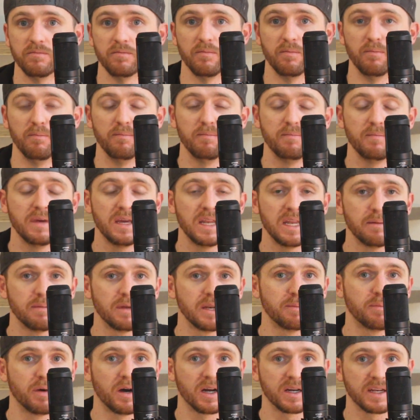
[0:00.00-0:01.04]
many
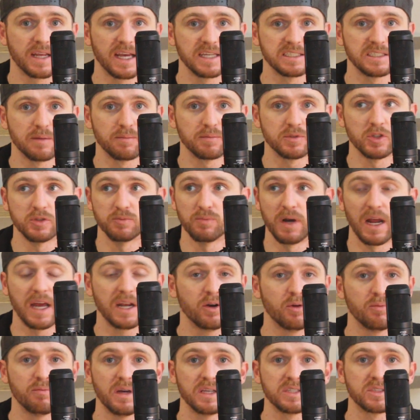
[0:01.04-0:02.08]
many podcast episodes, but I
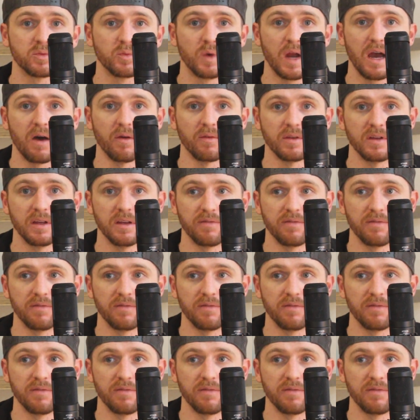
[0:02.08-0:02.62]
don't mess around.